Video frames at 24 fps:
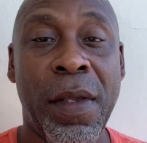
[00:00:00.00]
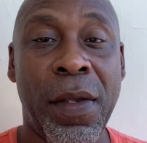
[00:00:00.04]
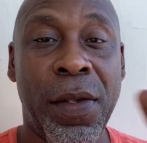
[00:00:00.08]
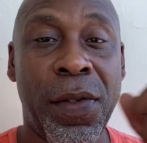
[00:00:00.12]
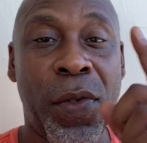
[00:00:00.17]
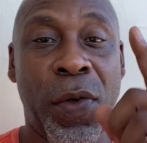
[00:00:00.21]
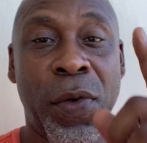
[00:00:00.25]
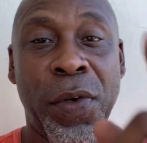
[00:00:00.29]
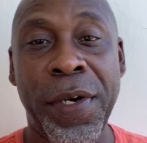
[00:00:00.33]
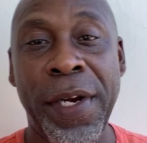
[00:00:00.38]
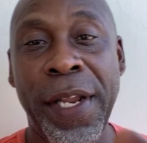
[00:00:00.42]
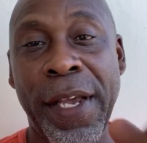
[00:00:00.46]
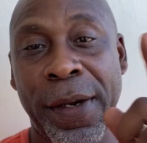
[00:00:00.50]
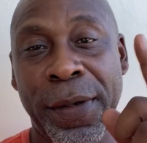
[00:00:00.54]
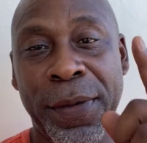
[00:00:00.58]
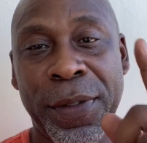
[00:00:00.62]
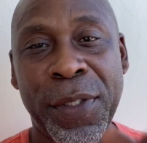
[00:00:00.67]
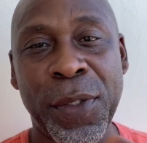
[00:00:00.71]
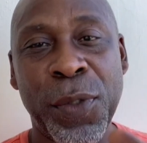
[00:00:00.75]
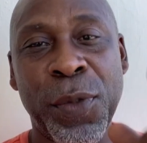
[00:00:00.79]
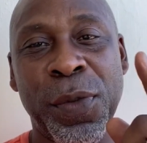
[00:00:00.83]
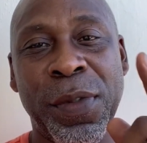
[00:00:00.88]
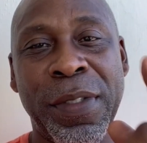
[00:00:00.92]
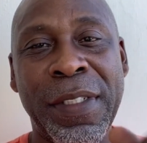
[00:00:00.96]
You are now
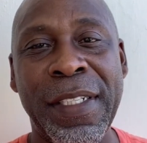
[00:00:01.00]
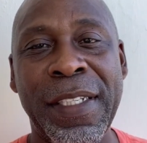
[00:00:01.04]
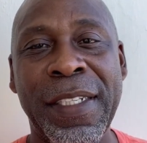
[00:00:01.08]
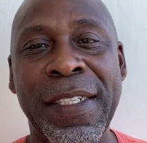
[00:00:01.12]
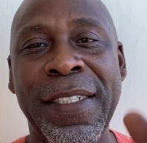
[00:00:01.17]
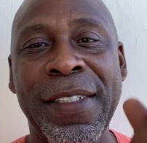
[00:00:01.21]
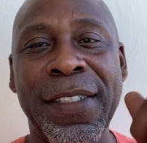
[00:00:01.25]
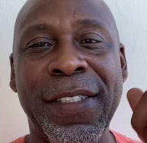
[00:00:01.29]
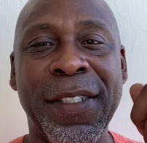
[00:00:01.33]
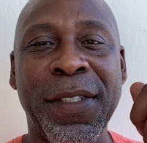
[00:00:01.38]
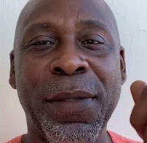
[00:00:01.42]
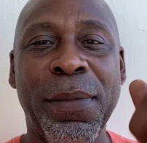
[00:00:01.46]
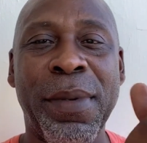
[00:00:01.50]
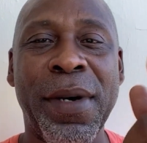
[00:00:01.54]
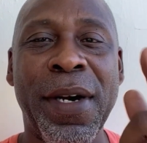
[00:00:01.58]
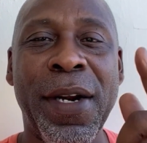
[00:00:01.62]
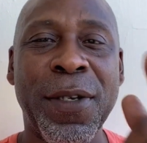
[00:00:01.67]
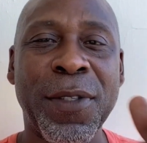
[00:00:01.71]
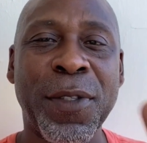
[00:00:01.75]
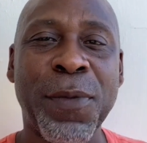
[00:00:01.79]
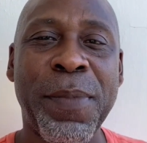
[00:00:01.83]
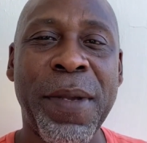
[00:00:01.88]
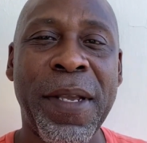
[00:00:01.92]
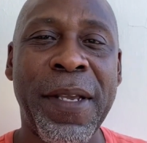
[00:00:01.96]
tuned in to the
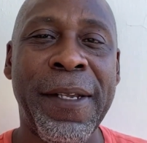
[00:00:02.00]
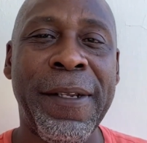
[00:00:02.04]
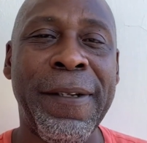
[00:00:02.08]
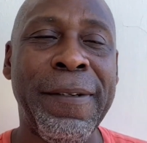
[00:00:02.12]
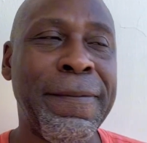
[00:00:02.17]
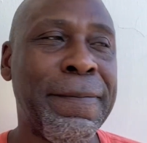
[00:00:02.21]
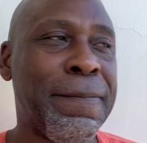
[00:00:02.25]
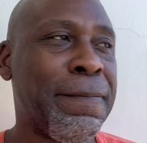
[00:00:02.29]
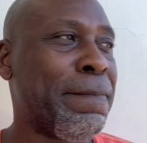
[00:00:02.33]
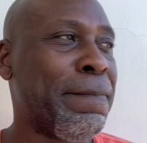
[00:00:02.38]
Brown Spade.